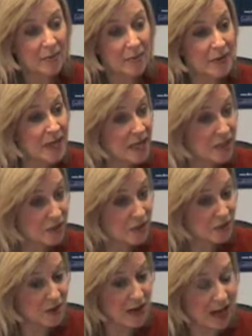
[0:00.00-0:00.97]
me
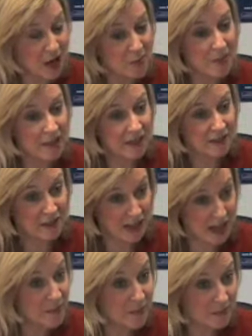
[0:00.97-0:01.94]
to help give
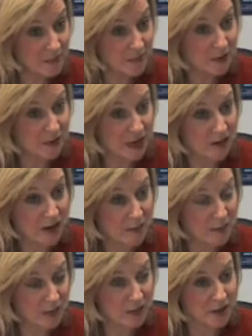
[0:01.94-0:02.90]
them greater
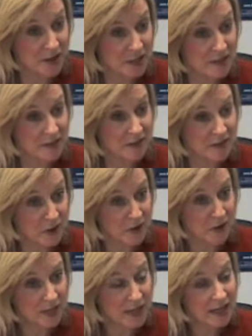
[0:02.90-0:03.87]
opportunities to
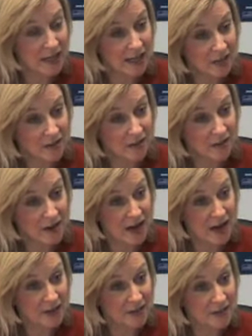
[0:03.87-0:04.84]
vote here in
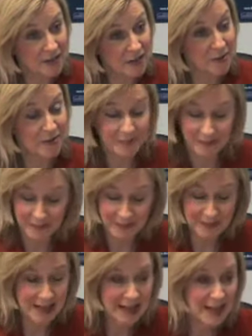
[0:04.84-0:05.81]
Ohio. So,
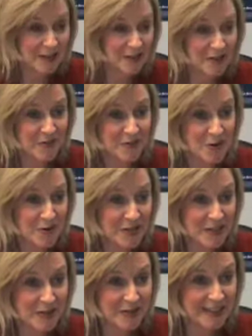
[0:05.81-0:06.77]
looking forward
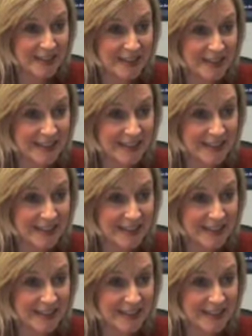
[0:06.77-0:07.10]
to it.